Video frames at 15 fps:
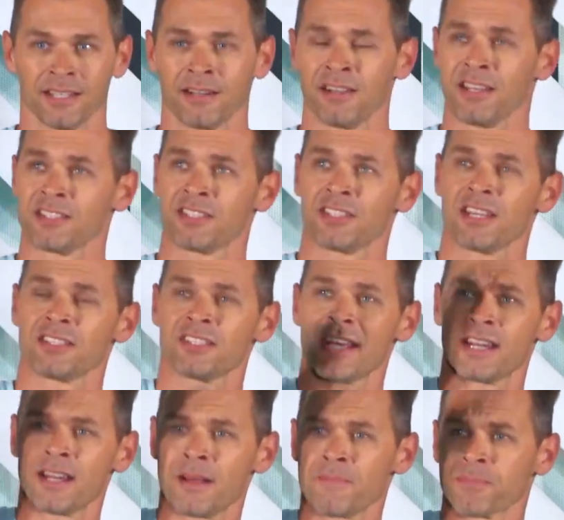You know, there's there's
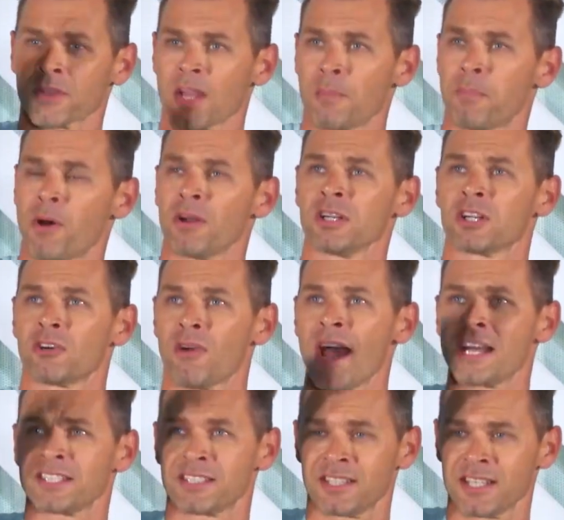that upon
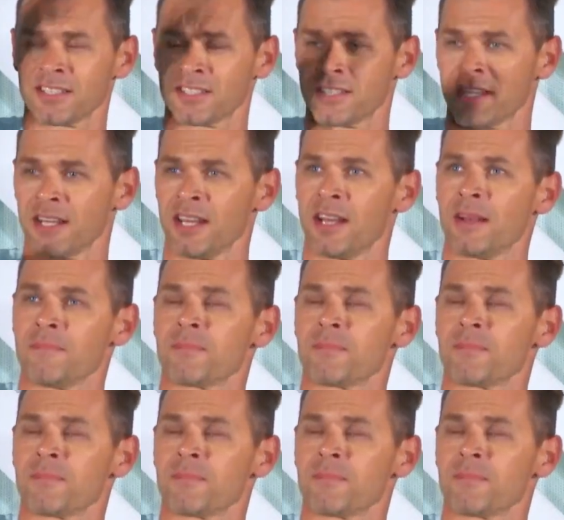Christ, there's the